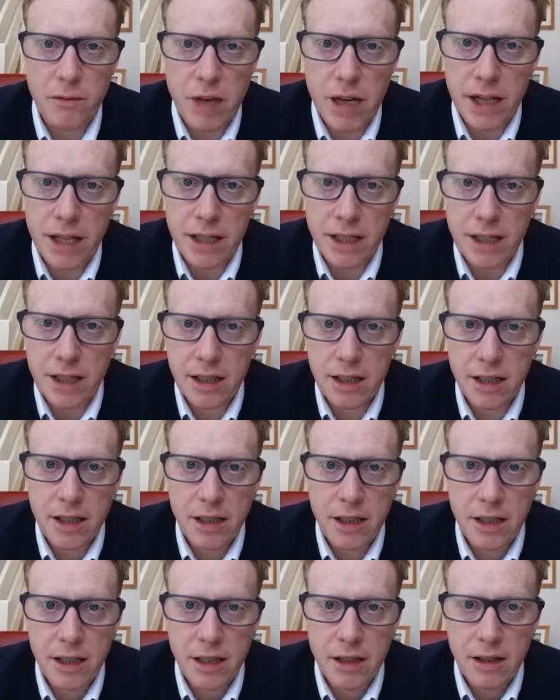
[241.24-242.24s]
might
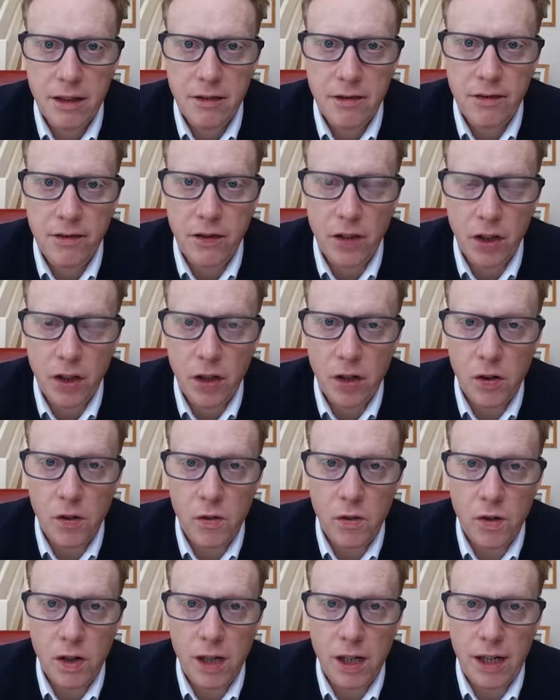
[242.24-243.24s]

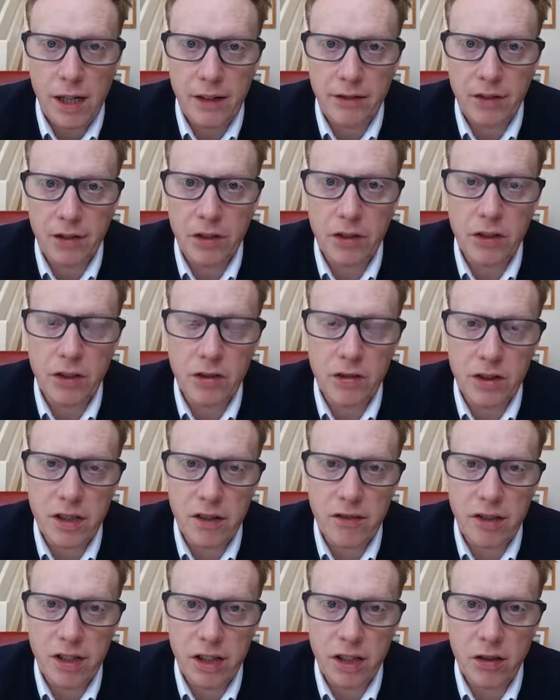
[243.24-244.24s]
follow. Have a look at your
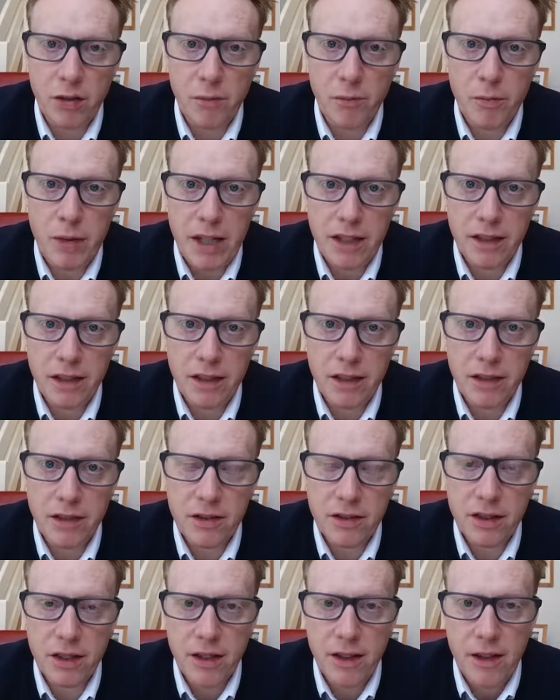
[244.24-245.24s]
direct
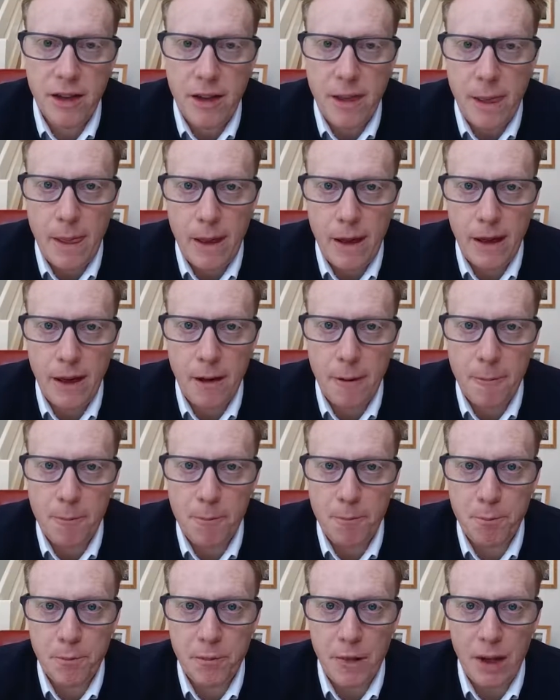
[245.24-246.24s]
competitors,
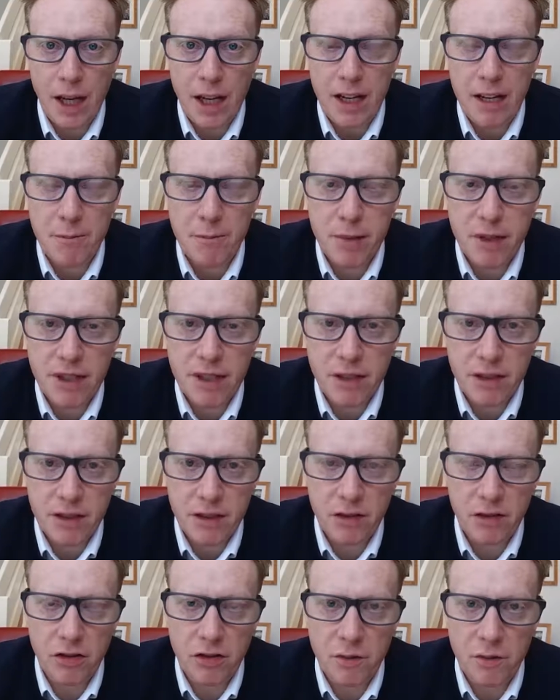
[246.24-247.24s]
any business
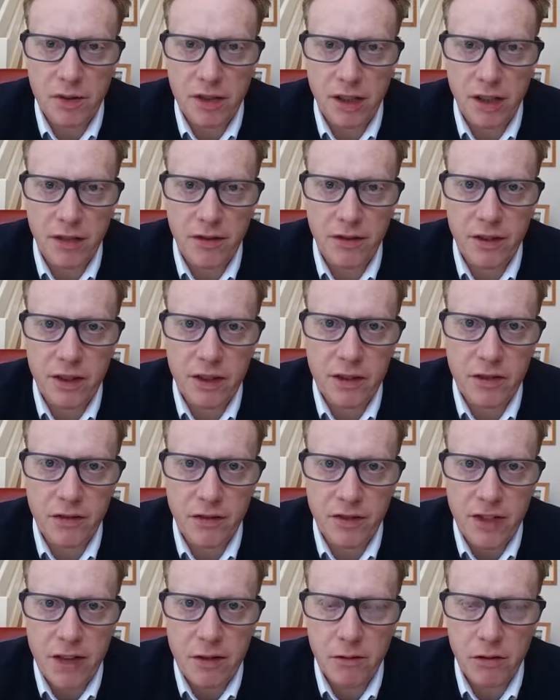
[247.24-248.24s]
groups, if there's sort
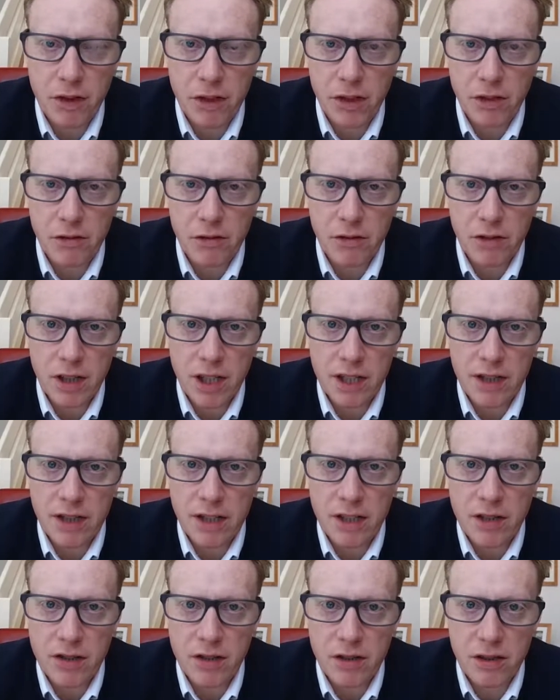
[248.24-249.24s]
of networking
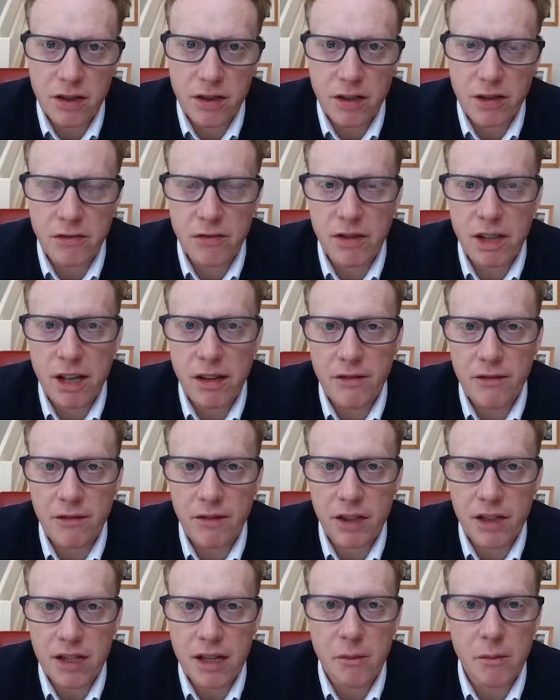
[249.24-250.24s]
organizations. I know that,
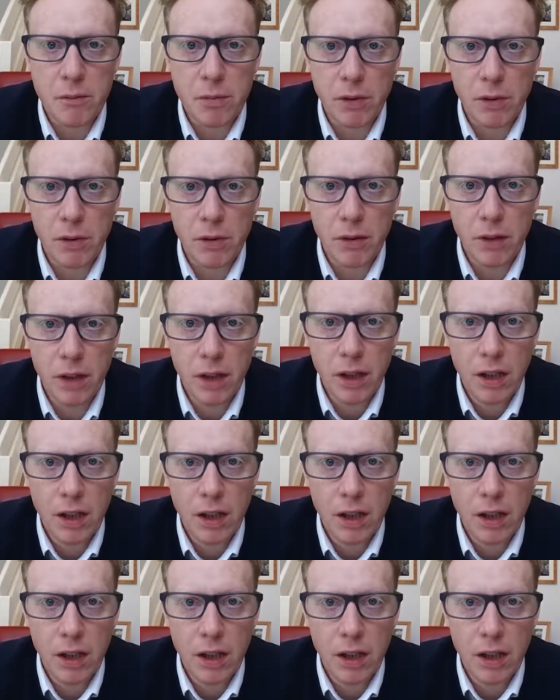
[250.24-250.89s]
for example,